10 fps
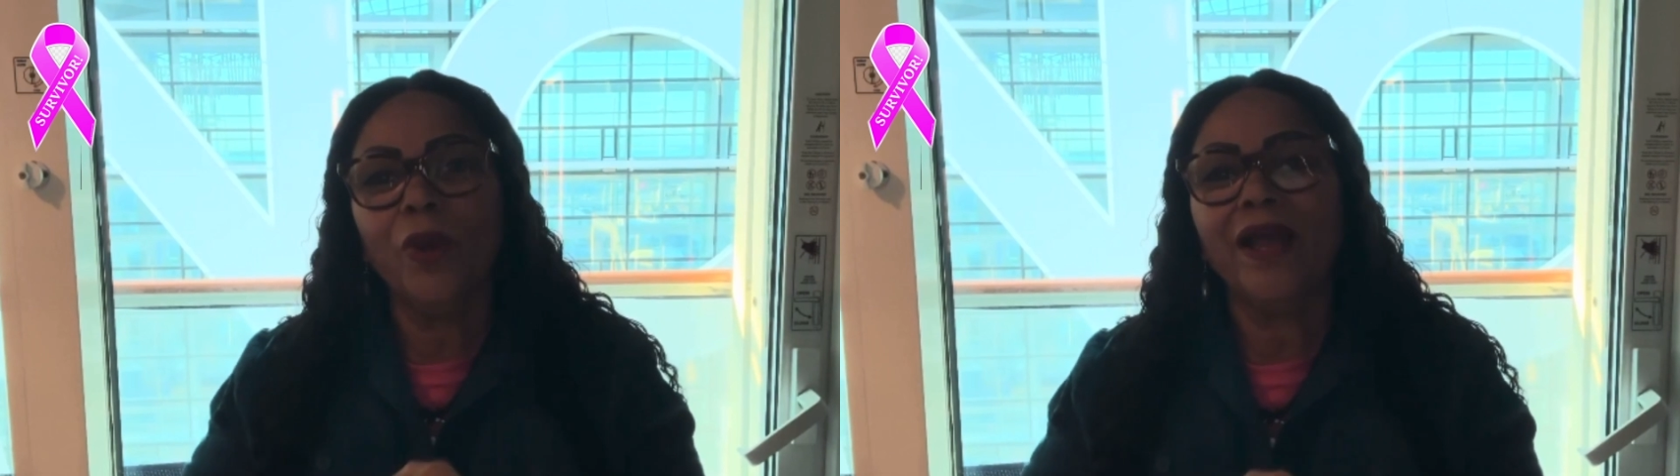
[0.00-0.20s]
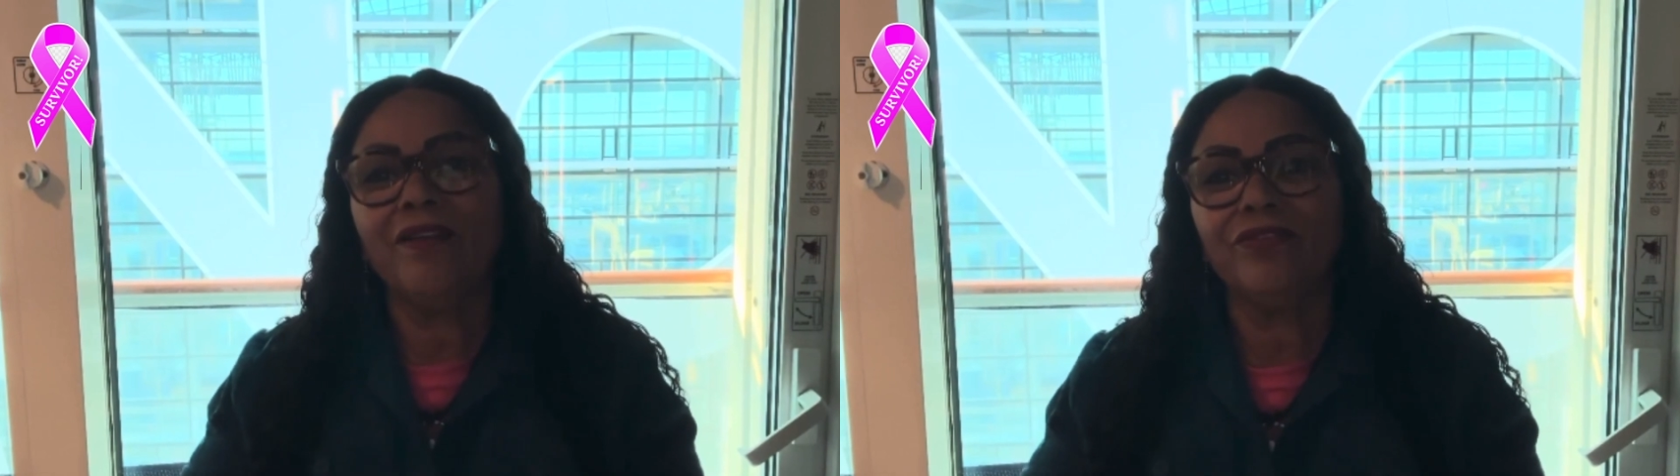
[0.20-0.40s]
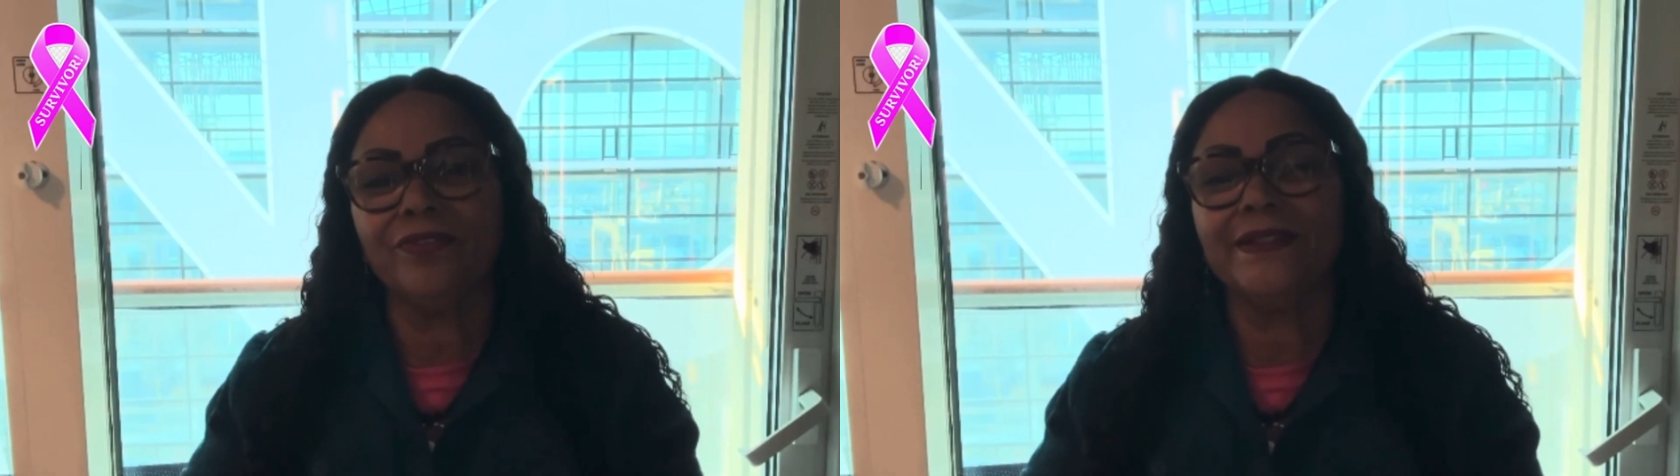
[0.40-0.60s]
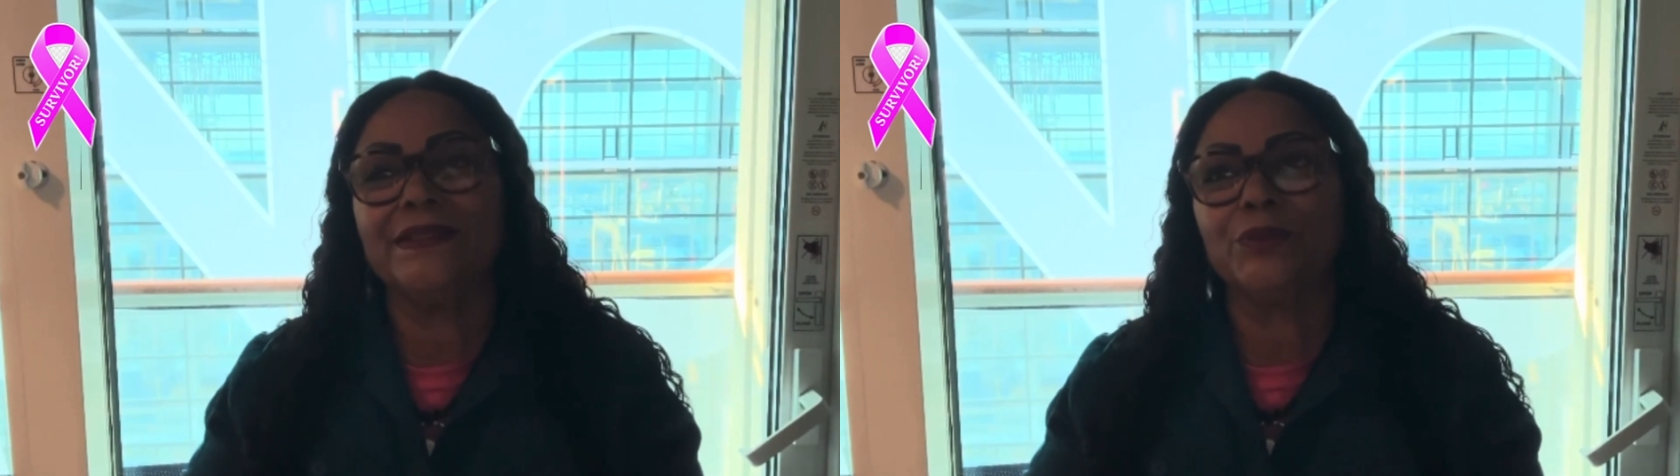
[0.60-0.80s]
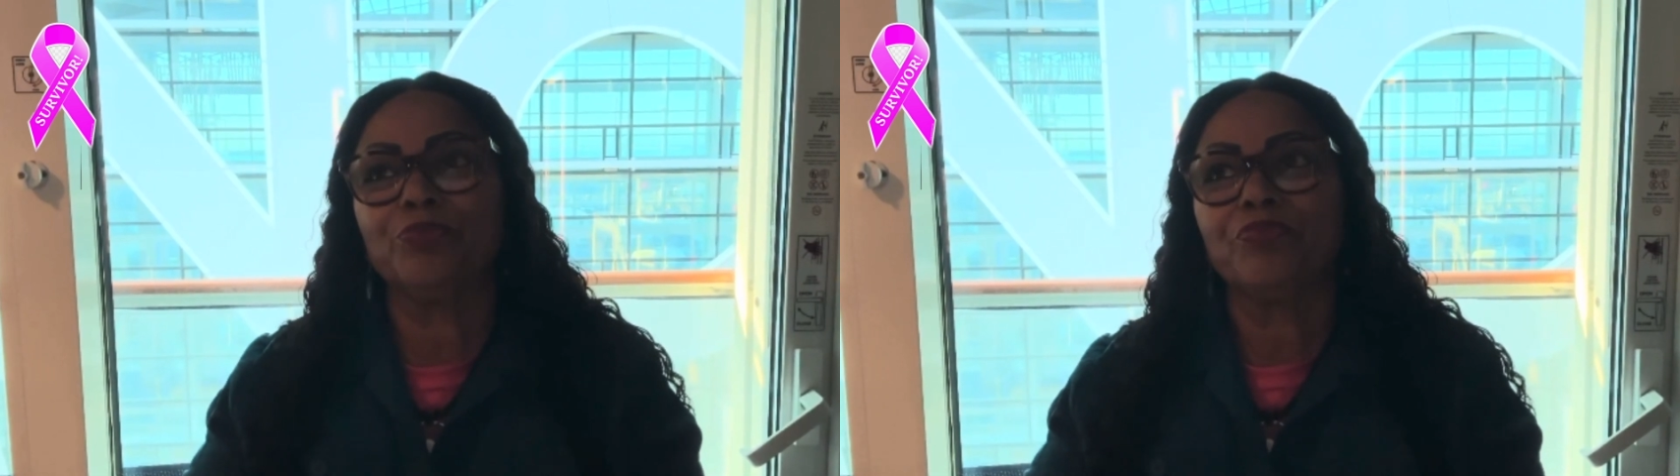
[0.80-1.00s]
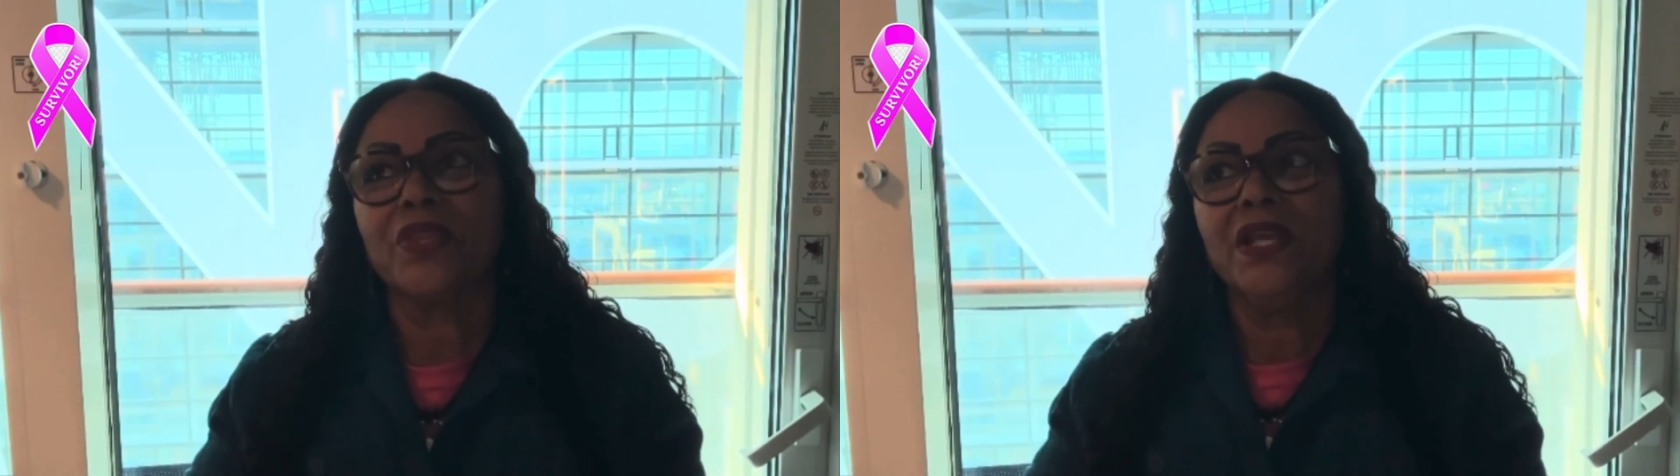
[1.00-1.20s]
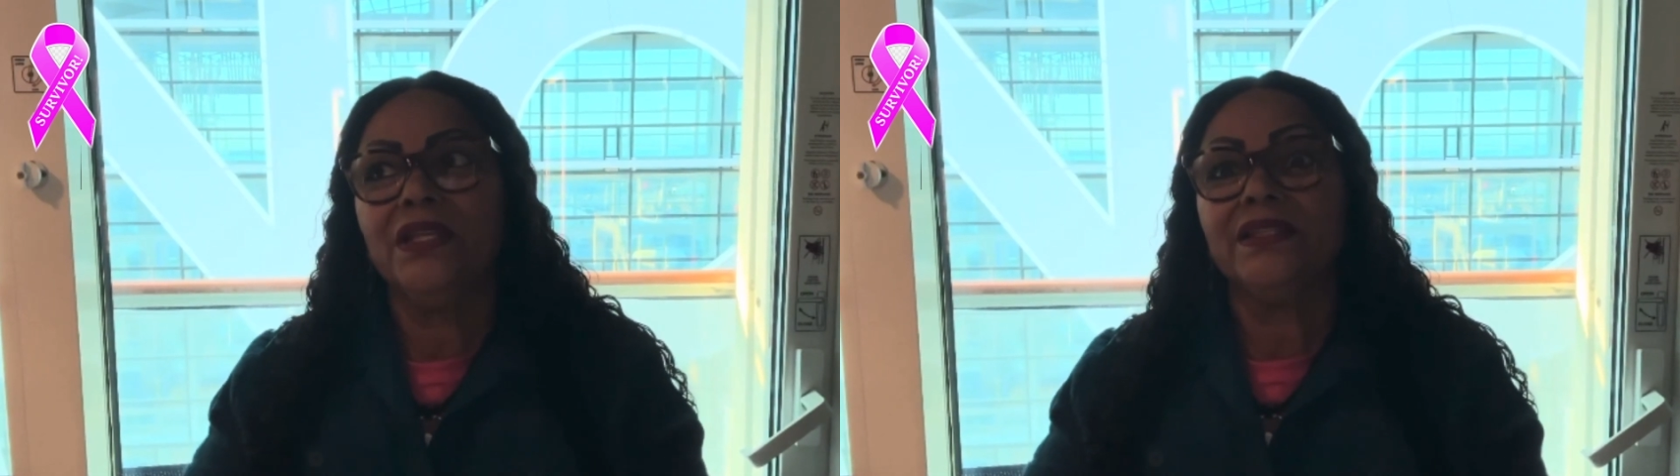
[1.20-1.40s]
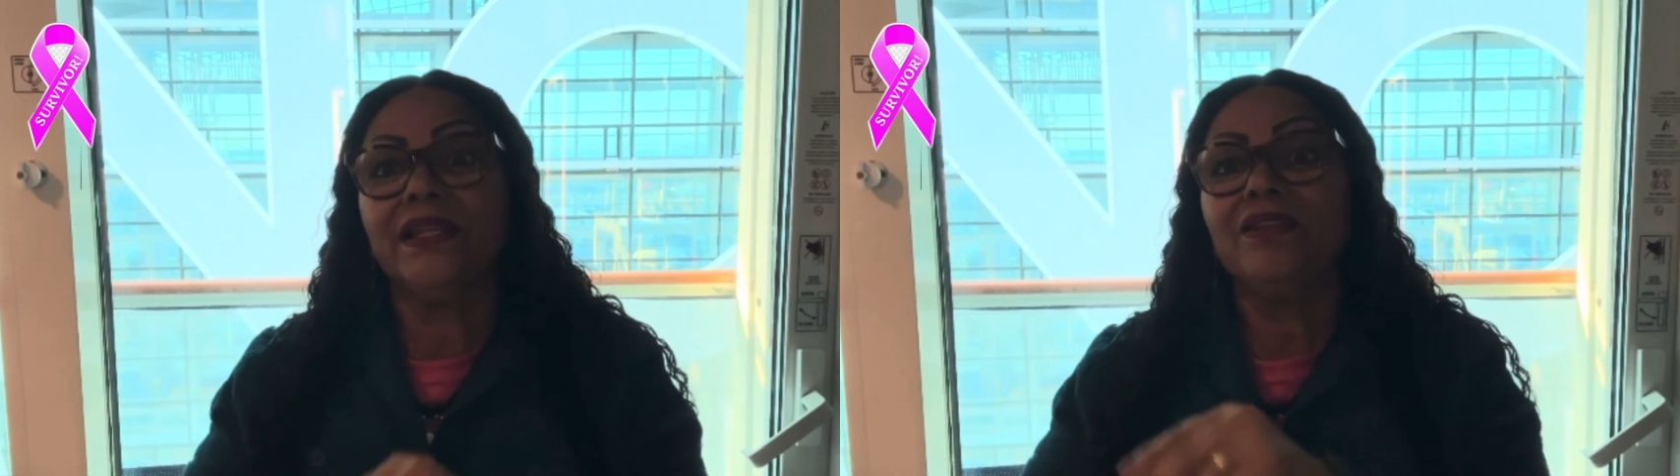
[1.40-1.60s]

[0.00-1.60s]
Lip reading: have the